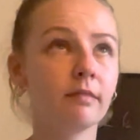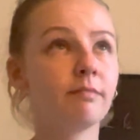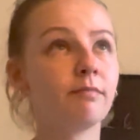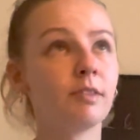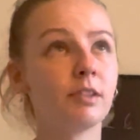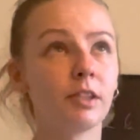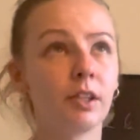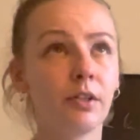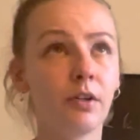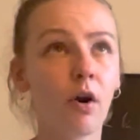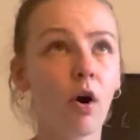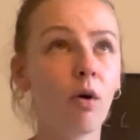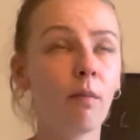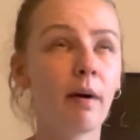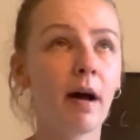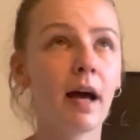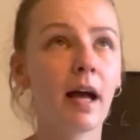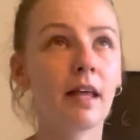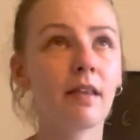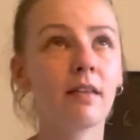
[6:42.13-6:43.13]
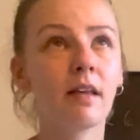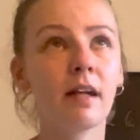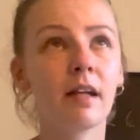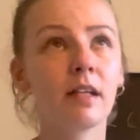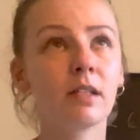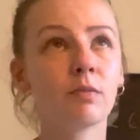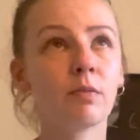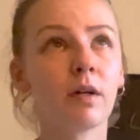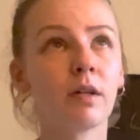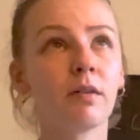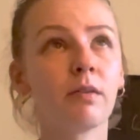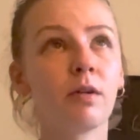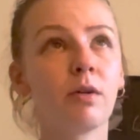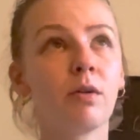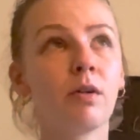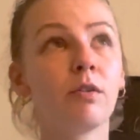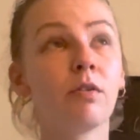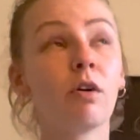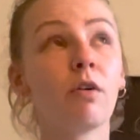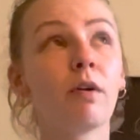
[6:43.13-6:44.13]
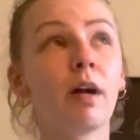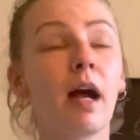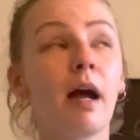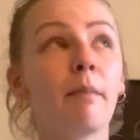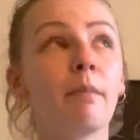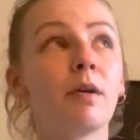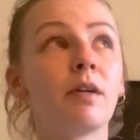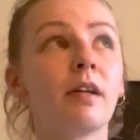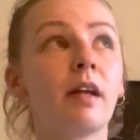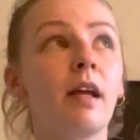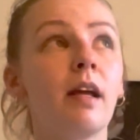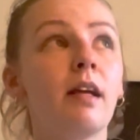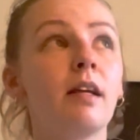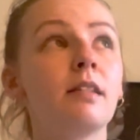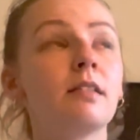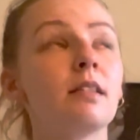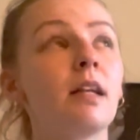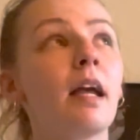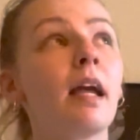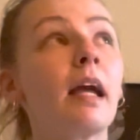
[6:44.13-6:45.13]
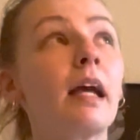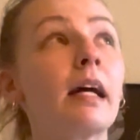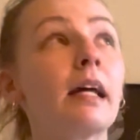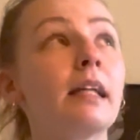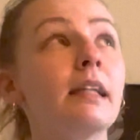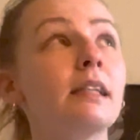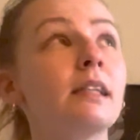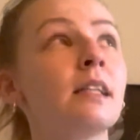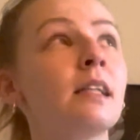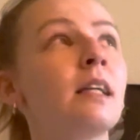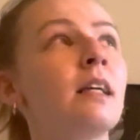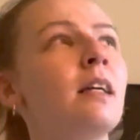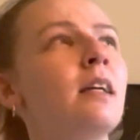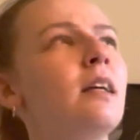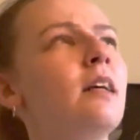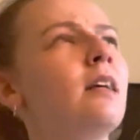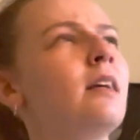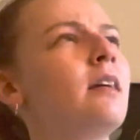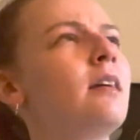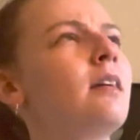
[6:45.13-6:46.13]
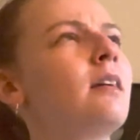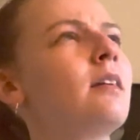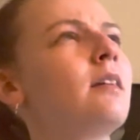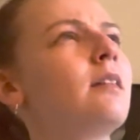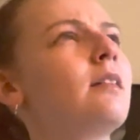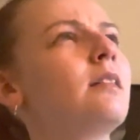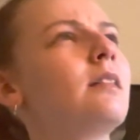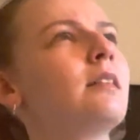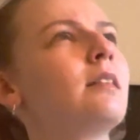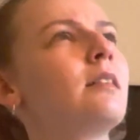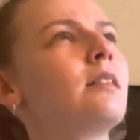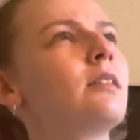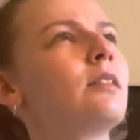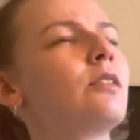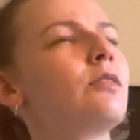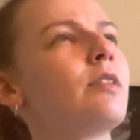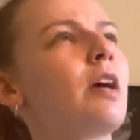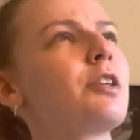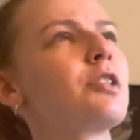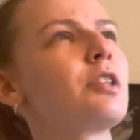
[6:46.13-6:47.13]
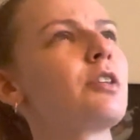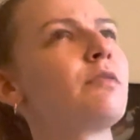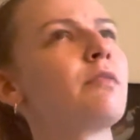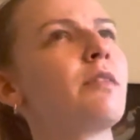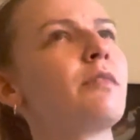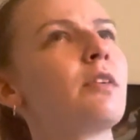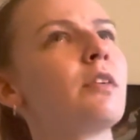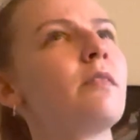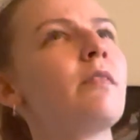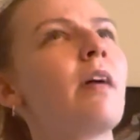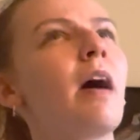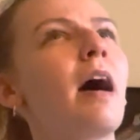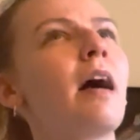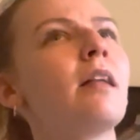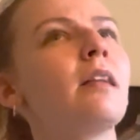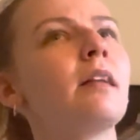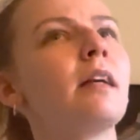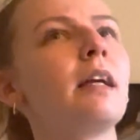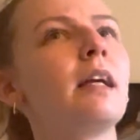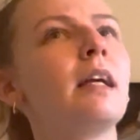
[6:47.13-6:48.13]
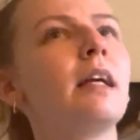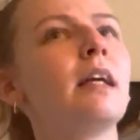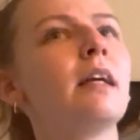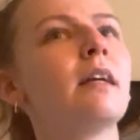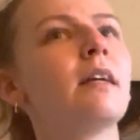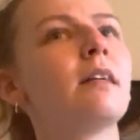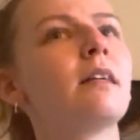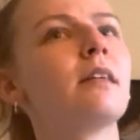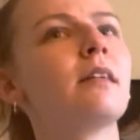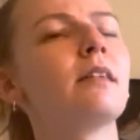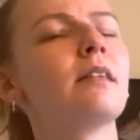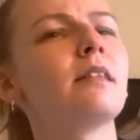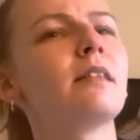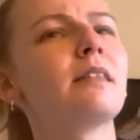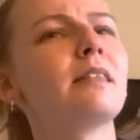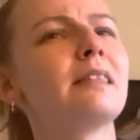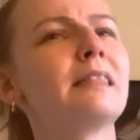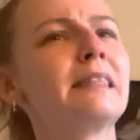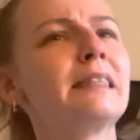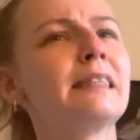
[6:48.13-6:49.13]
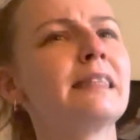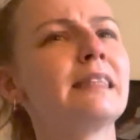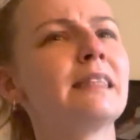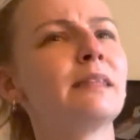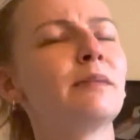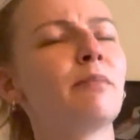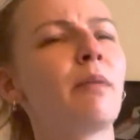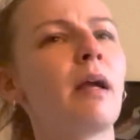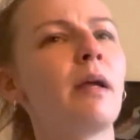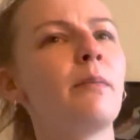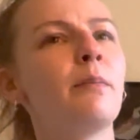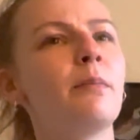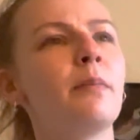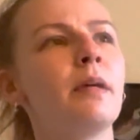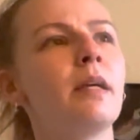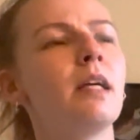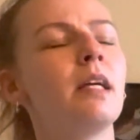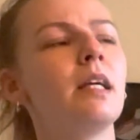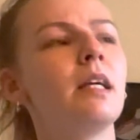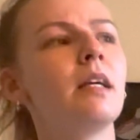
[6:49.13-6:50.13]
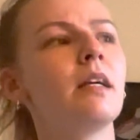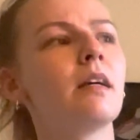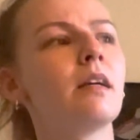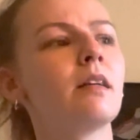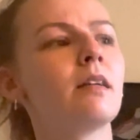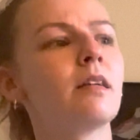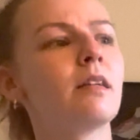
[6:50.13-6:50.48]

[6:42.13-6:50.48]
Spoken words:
Sonoma, I think, is where you can grow Cabernets, and the Russian River Valley might be